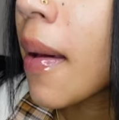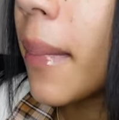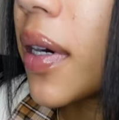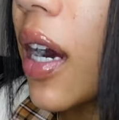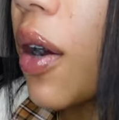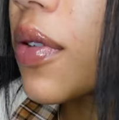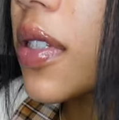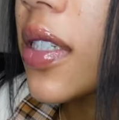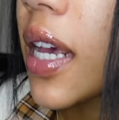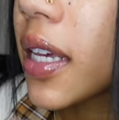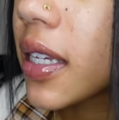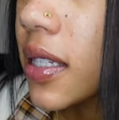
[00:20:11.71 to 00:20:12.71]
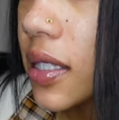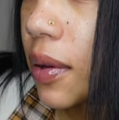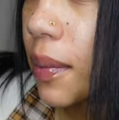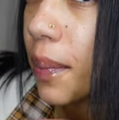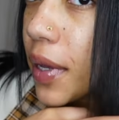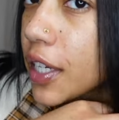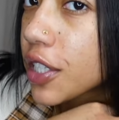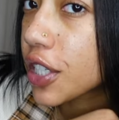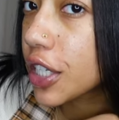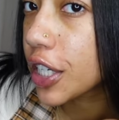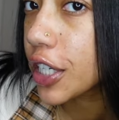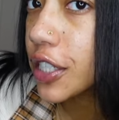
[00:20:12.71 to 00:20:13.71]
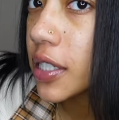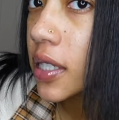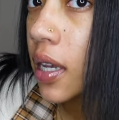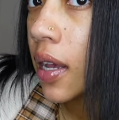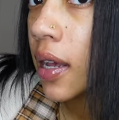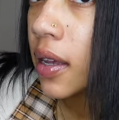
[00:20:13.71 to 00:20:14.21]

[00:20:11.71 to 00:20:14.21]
but I was taking some pictures